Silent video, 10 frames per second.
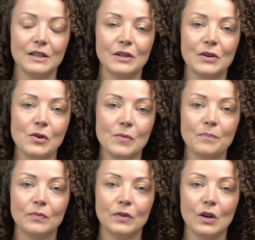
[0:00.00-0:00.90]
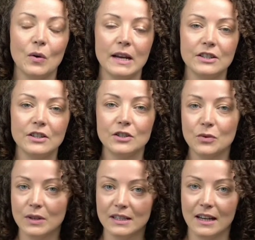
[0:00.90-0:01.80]
So the questions
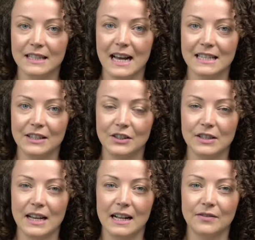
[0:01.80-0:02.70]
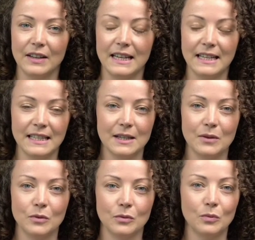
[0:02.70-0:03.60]
you can start asking yourself is,
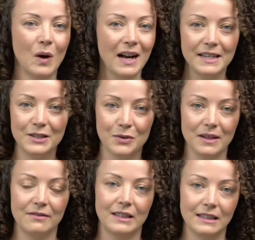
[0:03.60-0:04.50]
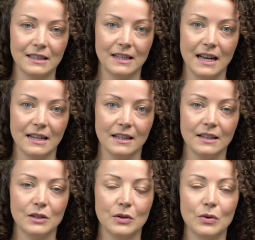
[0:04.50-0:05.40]
why do I feel stuck?
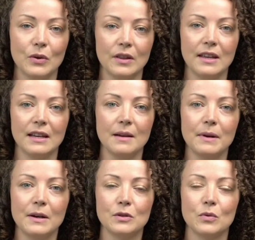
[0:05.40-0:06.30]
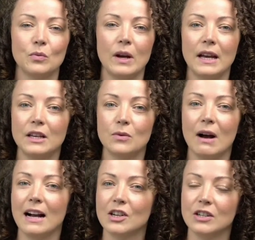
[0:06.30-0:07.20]
So think about where you
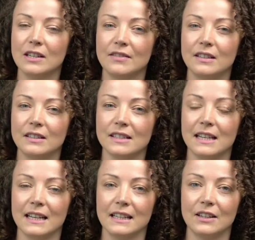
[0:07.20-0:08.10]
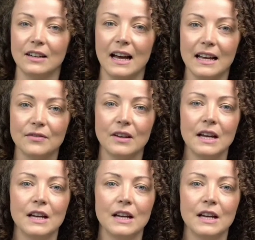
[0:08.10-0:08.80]
actually feel stuck in your life.